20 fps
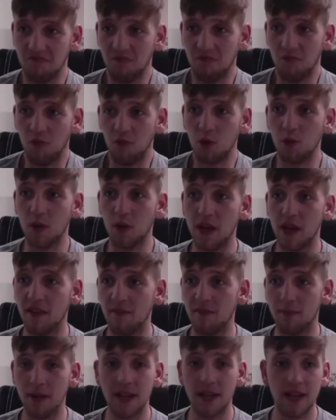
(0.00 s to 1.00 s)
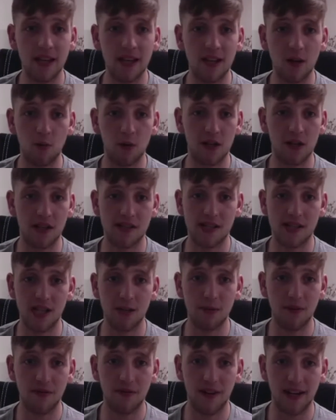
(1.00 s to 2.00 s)
would we have been here? Would I still
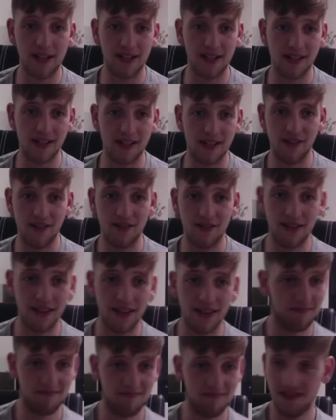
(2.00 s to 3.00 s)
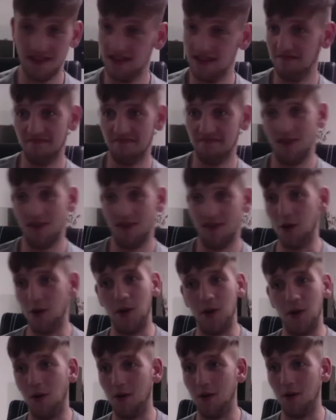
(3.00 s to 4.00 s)
be fighting at 70? Who
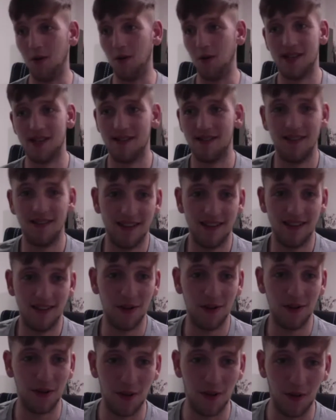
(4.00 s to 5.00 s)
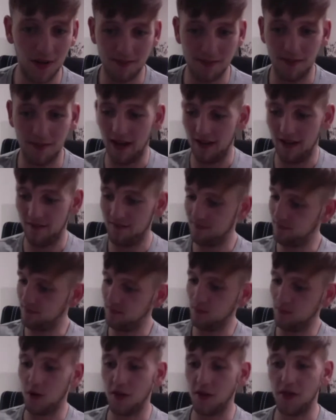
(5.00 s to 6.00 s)
knows? Who knows? But
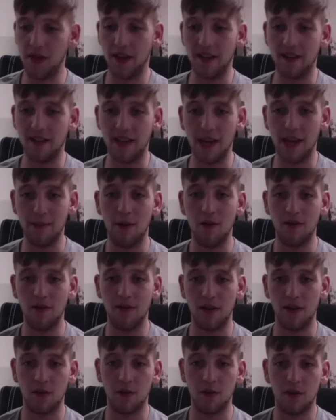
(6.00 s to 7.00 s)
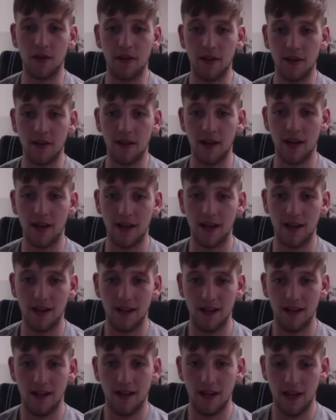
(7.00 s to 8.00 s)
one thing came out of it good, and
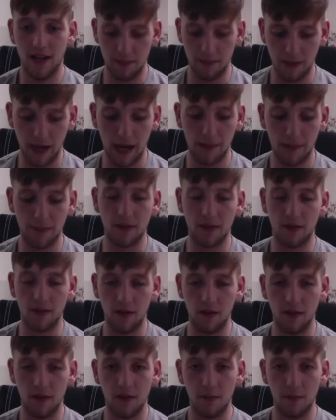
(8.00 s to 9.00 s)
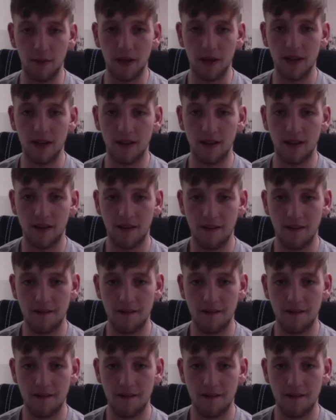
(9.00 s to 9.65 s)
I'm happy to be here.